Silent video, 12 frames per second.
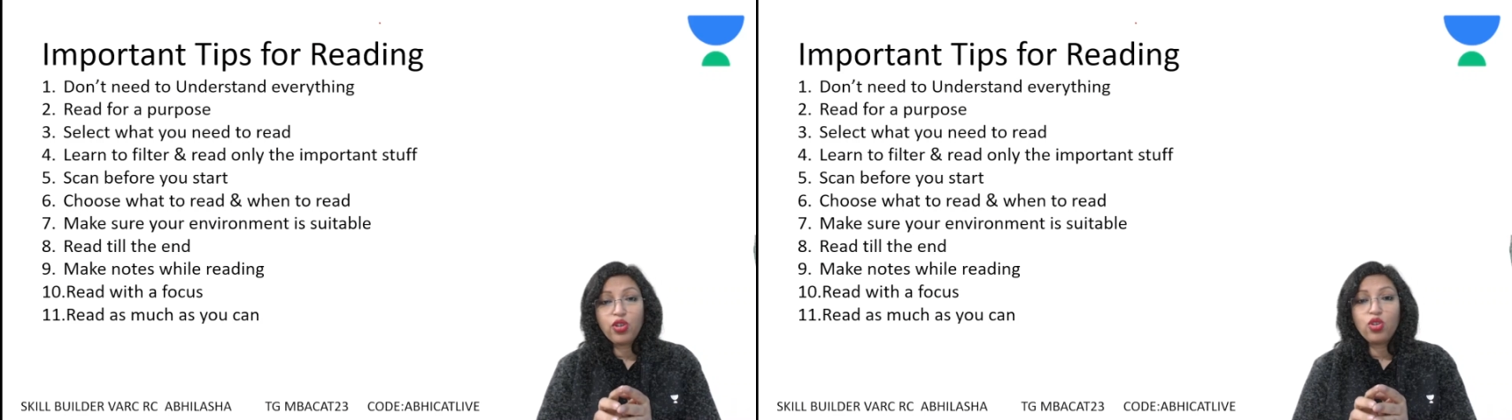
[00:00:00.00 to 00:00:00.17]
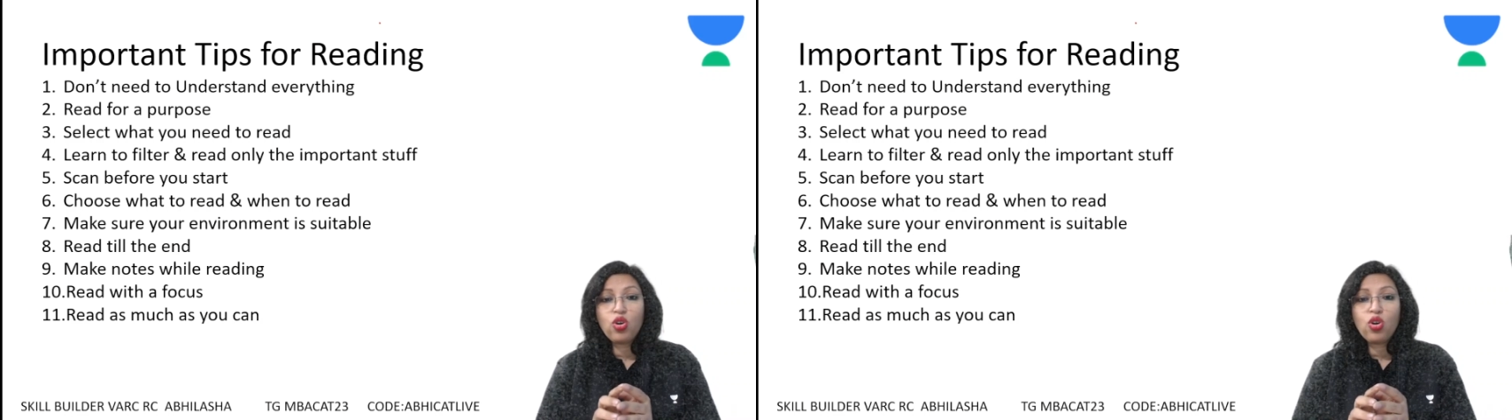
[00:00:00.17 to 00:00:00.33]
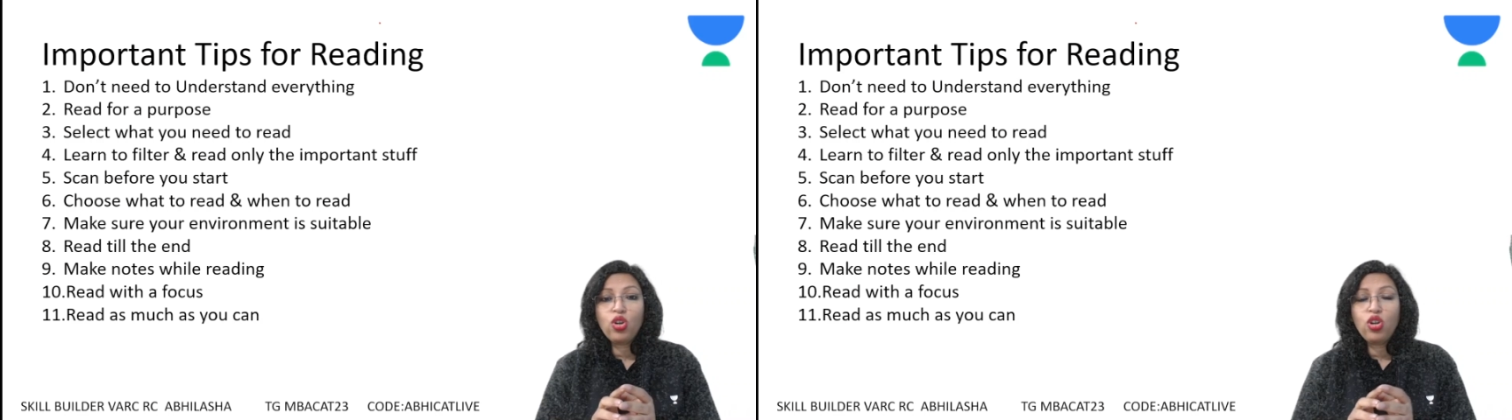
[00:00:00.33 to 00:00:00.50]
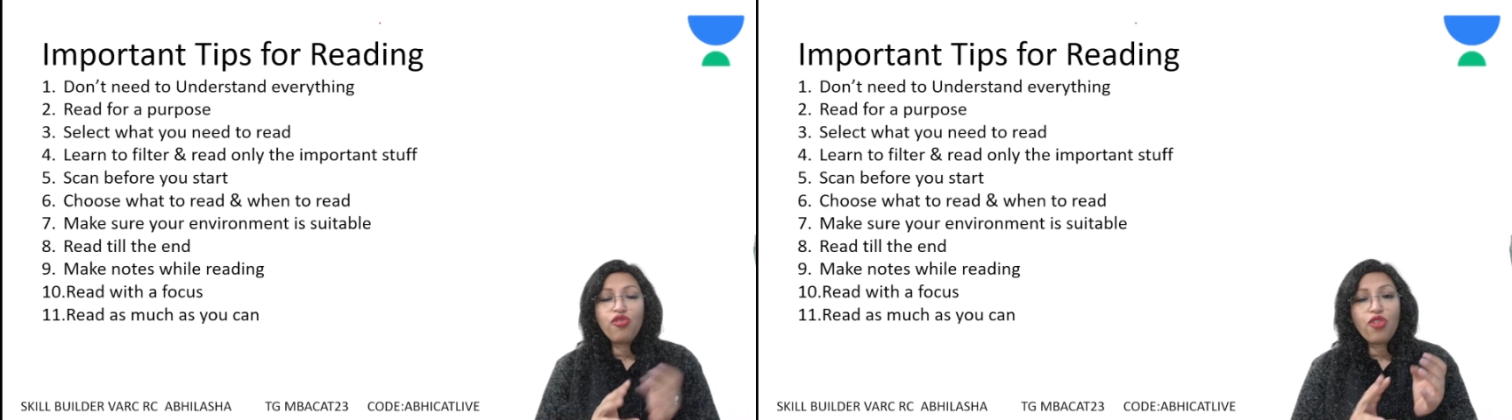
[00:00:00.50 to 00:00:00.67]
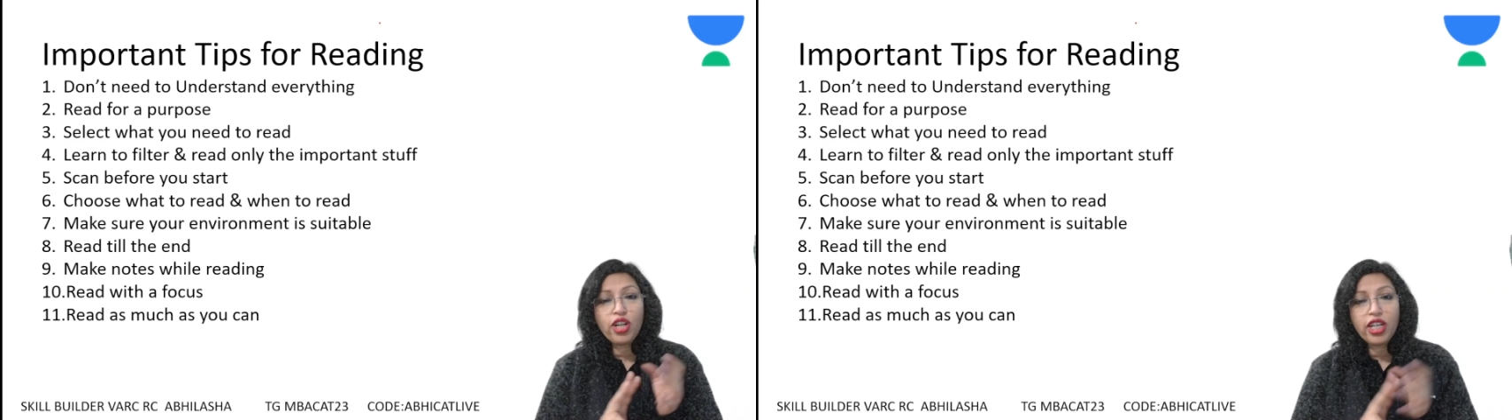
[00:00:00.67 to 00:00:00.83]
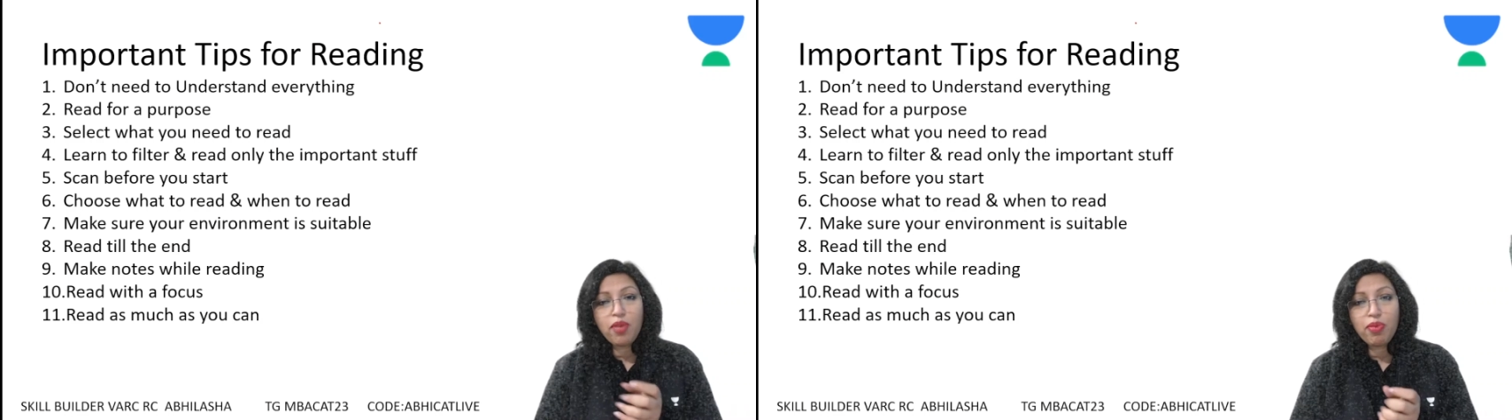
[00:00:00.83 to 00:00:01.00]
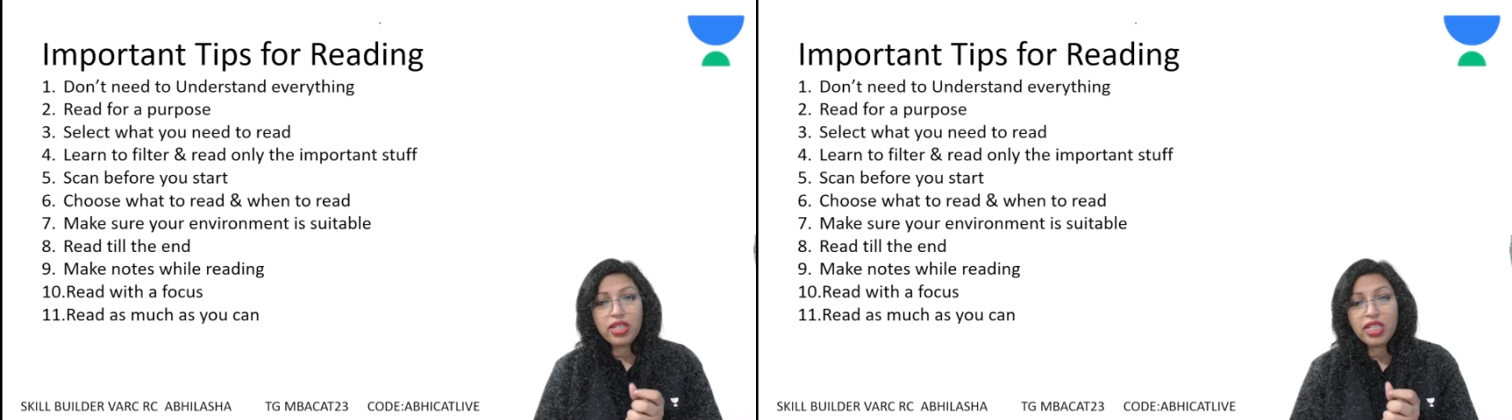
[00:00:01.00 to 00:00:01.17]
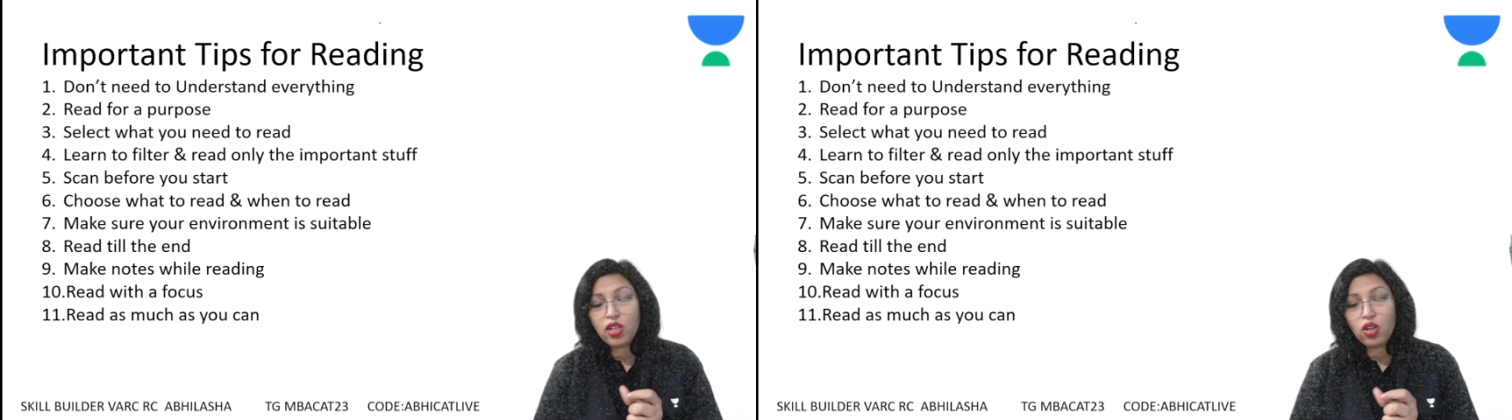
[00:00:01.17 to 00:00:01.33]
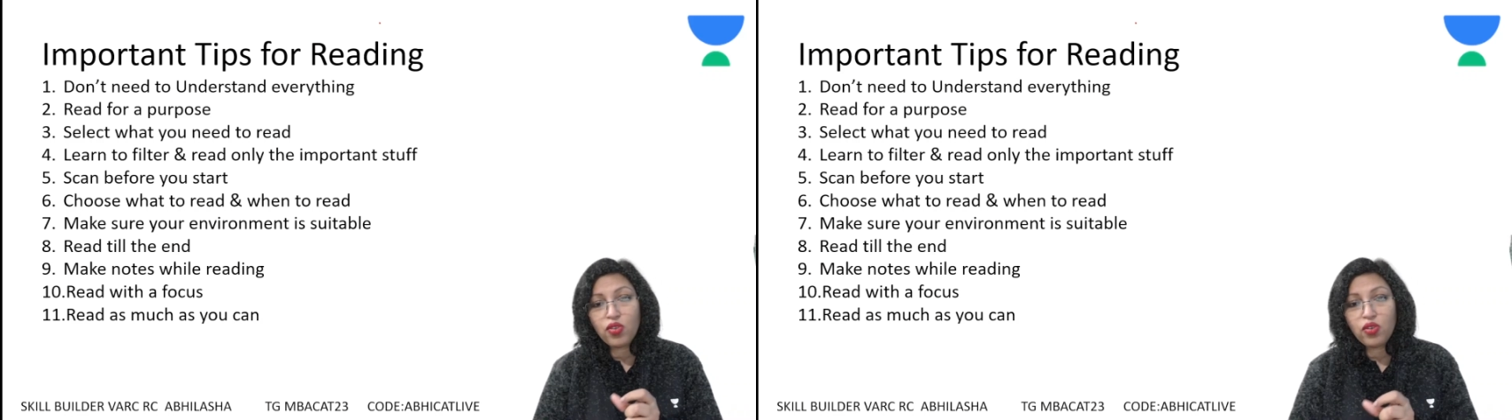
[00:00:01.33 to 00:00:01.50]
you don't know
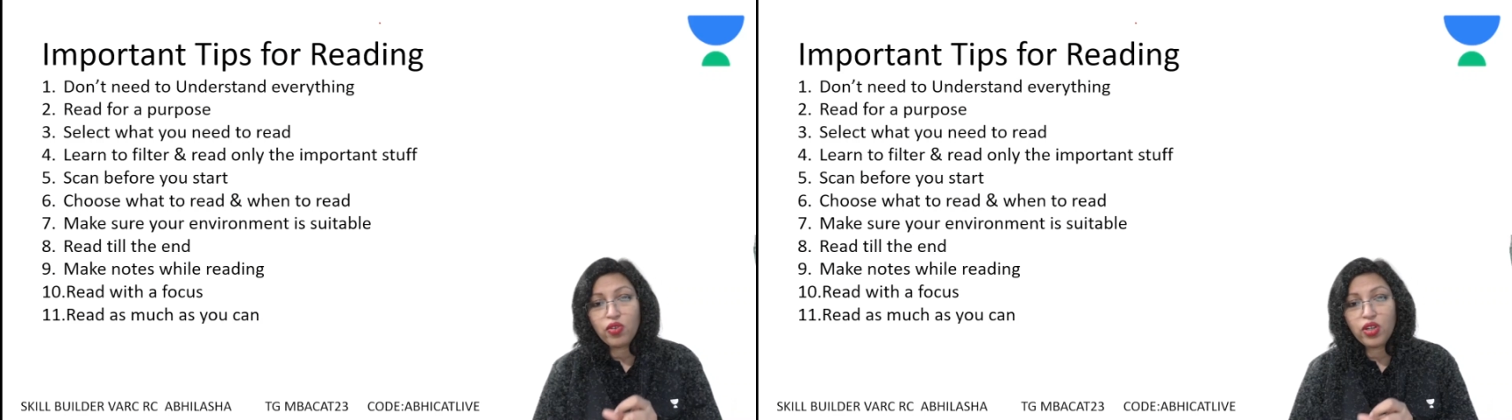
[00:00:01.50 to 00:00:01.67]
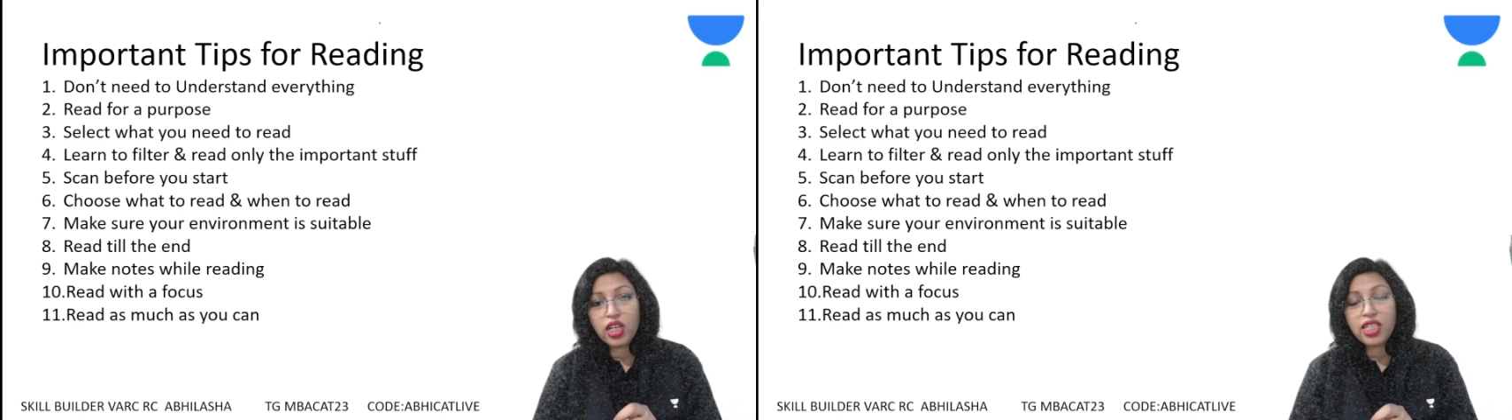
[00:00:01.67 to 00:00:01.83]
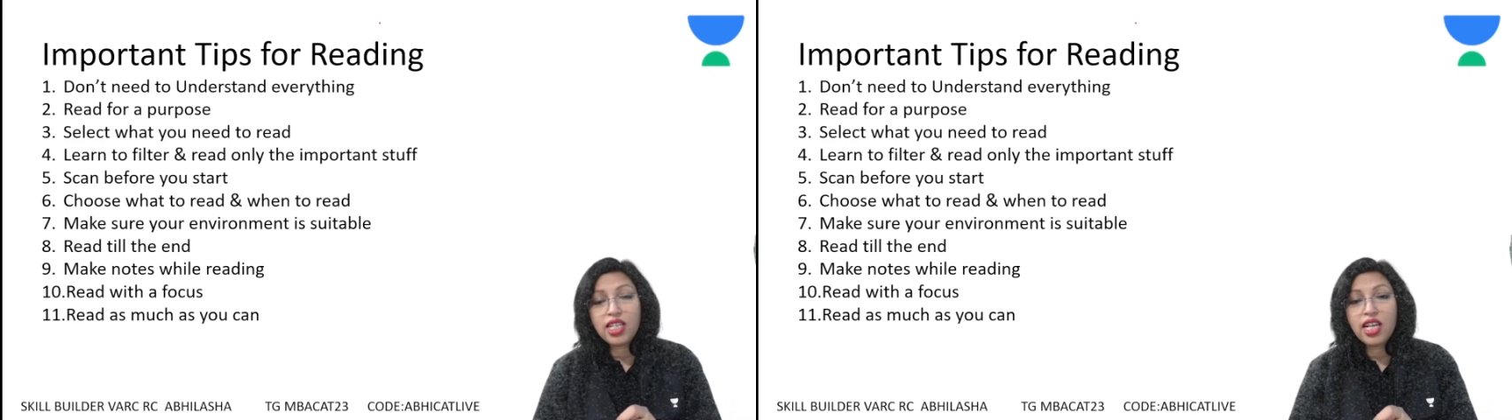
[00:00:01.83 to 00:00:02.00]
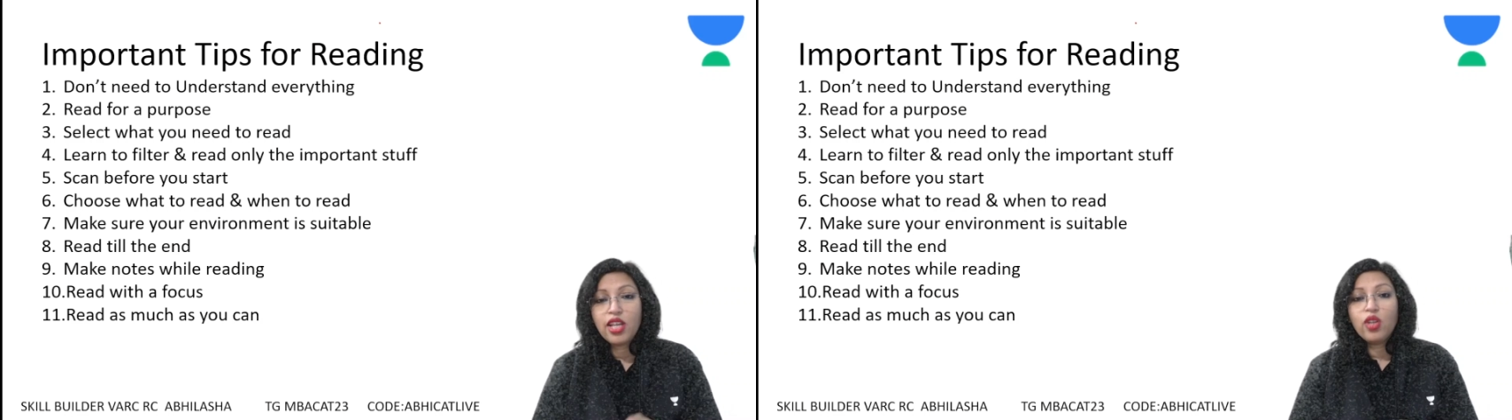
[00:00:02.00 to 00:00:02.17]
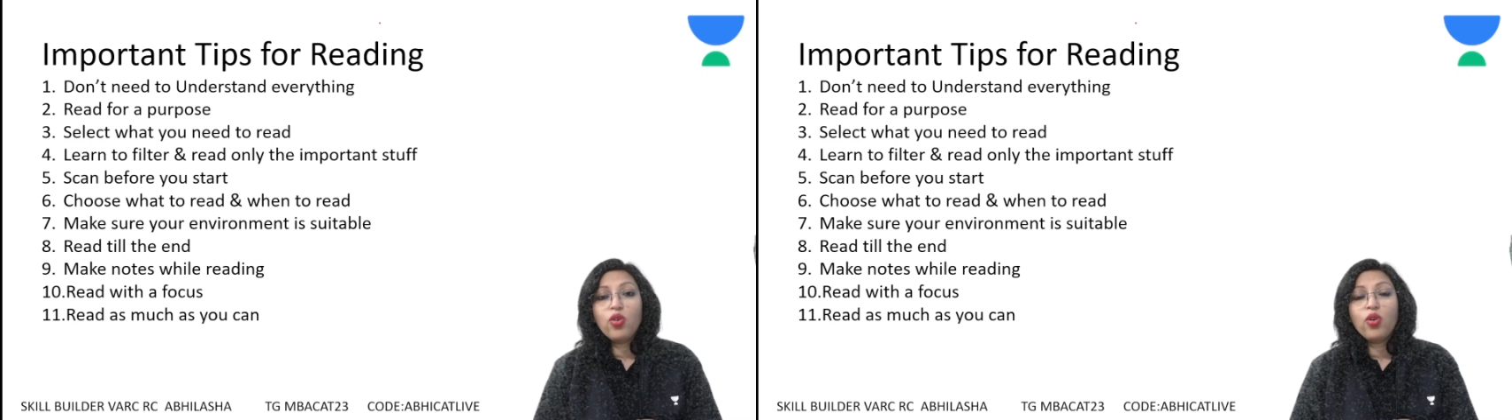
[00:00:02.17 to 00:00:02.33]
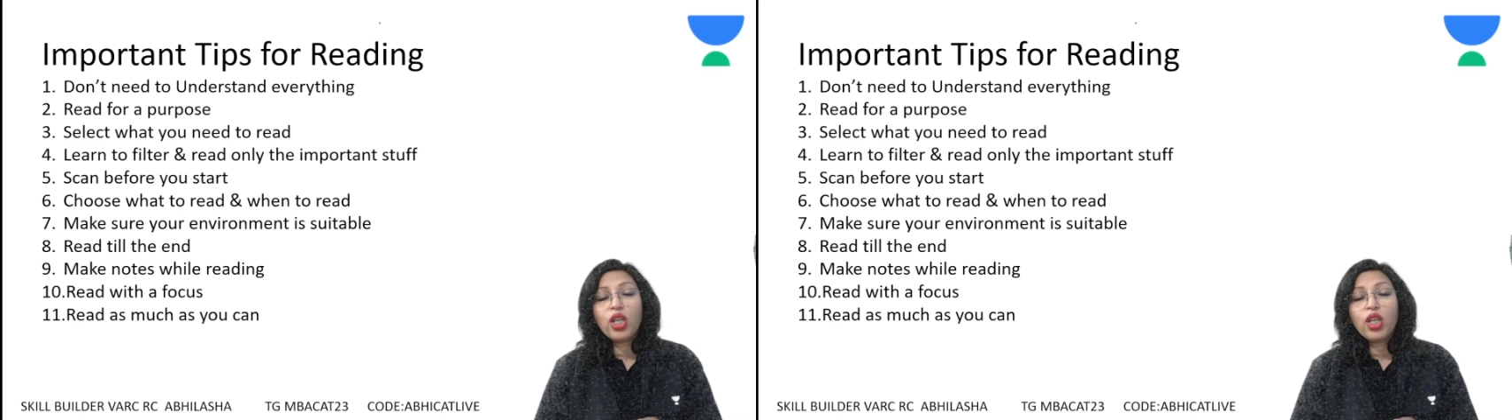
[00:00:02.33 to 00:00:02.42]
40% of the words, you